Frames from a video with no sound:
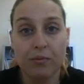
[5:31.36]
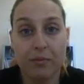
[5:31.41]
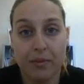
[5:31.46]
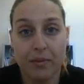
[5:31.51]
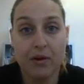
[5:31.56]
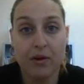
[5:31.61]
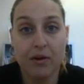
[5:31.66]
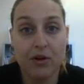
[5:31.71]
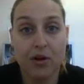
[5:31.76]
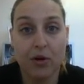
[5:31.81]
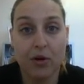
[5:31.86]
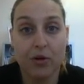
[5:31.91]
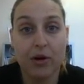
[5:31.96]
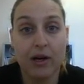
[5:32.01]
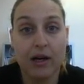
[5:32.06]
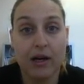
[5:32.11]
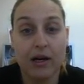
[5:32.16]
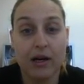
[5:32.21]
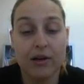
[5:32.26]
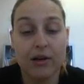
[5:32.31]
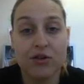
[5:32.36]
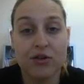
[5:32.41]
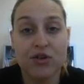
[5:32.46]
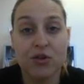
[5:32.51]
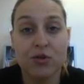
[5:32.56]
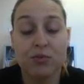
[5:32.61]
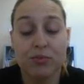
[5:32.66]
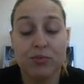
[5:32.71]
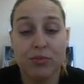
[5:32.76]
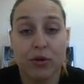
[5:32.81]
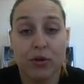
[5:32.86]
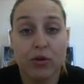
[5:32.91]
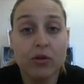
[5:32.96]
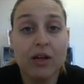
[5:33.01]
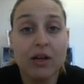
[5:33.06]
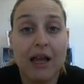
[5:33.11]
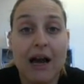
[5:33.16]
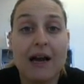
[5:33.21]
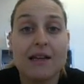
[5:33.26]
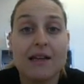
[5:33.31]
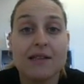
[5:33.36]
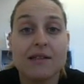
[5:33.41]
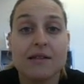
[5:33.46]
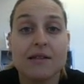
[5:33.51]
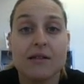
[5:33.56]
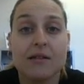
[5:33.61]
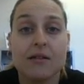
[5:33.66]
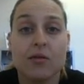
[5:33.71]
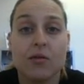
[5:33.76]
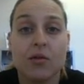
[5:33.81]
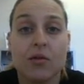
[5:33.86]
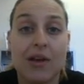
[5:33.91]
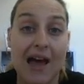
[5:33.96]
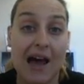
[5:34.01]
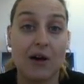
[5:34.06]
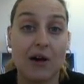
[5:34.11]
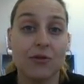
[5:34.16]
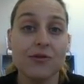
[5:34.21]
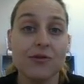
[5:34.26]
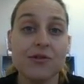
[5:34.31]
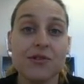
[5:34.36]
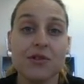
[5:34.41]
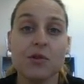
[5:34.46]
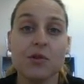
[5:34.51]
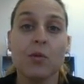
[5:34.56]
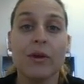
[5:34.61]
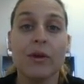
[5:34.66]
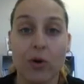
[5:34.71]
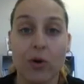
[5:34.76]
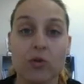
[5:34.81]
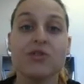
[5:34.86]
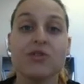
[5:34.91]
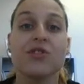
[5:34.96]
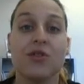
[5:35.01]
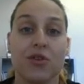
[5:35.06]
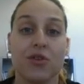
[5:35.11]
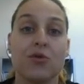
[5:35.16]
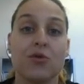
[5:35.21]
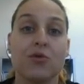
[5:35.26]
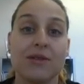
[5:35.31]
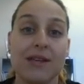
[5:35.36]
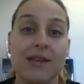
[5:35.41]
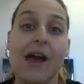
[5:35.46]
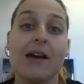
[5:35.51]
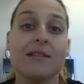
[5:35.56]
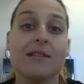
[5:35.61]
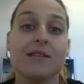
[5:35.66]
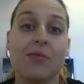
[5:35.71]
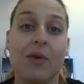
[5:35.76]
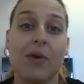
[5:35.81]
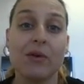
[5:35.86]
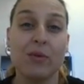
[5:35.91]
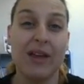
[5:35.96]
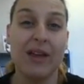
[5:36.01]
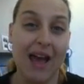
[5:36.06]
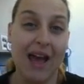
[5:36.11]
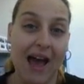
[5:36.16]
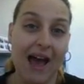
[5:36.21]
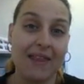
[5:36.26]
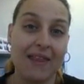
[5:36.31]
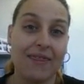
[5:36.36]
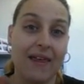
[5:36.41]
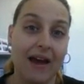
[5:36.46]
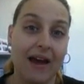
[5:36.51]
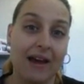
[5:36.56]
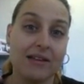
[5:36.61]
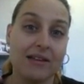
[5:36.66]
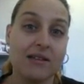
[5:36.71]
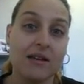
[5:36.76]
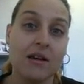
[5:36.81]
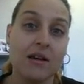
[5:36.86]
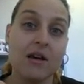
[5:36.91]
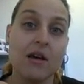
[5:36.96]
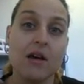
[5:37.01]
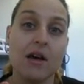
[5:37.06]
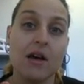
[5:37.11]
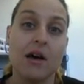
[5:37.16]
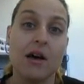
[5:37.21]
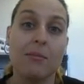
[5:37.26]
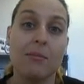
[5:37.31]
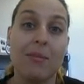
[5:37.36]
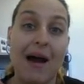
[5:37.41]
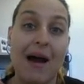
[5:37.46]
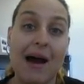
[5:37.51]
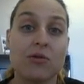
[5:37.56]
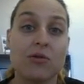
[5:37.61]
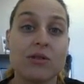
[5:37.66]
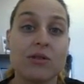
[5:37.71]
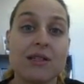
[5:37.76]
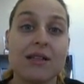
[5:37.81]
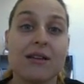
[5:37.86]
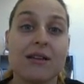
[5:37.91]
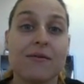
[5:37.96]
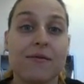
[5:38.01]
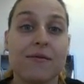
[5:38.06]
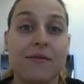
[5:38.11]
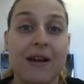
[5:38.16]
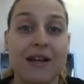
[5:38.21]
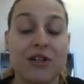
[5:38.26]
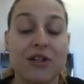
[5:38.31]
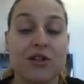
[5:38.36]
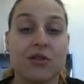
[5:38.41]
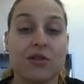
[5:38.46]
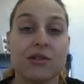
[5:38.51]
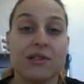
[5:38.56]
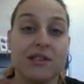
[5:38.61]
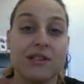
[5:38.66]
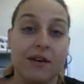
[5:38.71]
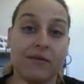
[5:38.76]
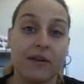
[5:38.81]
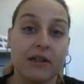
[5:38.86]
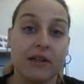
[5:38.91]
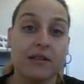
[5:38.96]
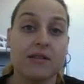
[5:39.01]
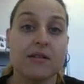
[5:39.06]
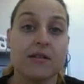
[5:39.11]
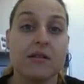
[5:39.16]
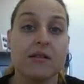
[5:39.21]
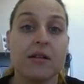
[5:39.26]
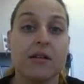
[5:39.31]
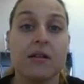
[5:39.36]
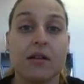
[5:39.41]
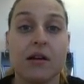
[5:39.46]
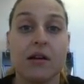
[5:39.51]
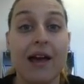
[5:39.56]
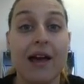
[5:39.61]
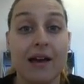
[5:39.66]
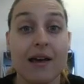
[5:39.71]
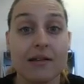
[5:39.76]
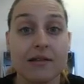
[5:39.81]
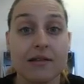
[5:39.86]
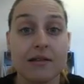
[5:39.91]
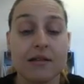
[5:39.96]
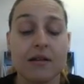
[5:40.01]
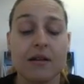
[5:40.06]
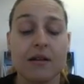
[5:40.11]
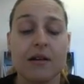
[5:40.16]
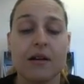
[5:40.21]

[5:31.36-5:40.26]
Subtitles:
to pluralize nouns, we also use S, right? We add that bound inflectional suffix S